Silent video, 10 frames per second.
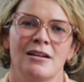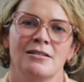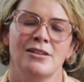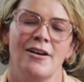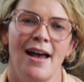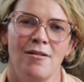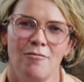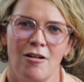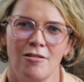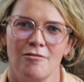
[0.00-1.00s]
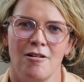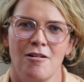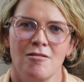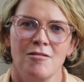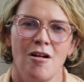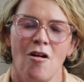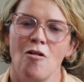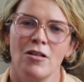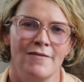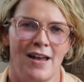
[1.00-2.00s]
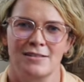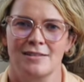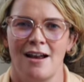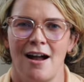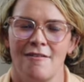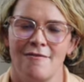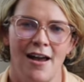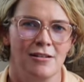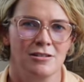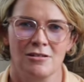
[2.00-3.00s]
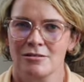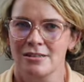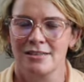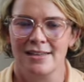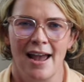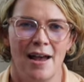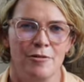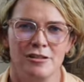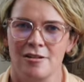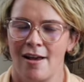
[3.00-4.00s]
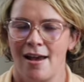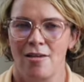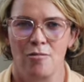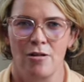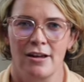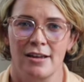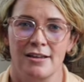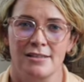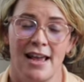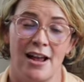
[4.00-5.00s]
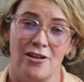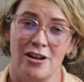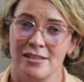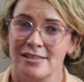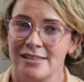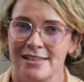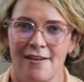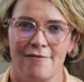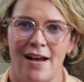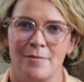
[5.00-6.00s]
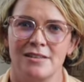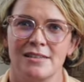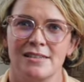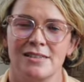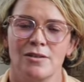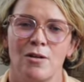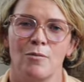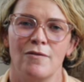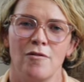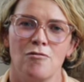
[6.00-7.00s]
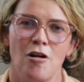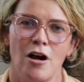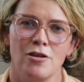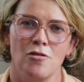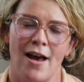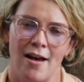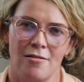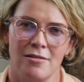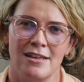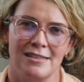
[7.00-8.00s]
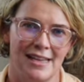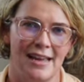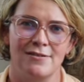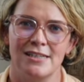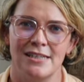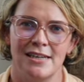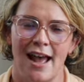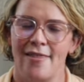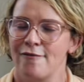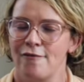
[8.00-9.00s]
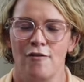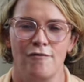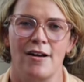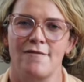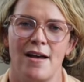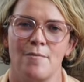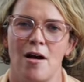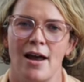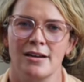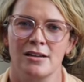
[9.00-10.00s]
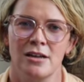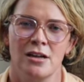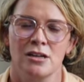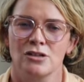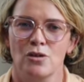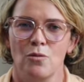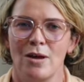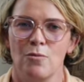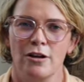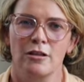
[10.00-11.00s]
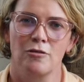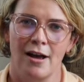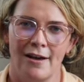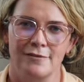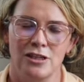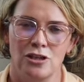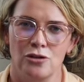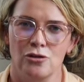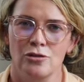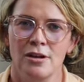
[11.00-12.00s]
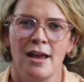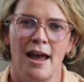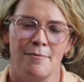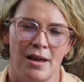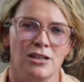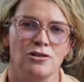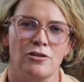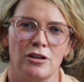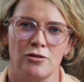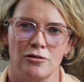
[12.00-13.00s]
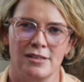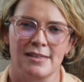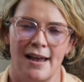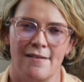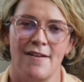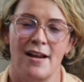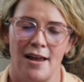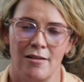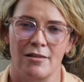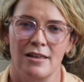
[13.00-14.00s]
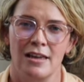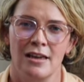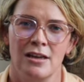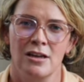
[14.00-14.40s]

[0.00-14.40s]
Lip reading: So at Wathaurong, all of our staff, our doctors, our Aboriginal health workers, our nurses, our pharmacists, we've all got your health and safety at the forefront of our mind. So we want to look after you and make sure that you're safe and healthy.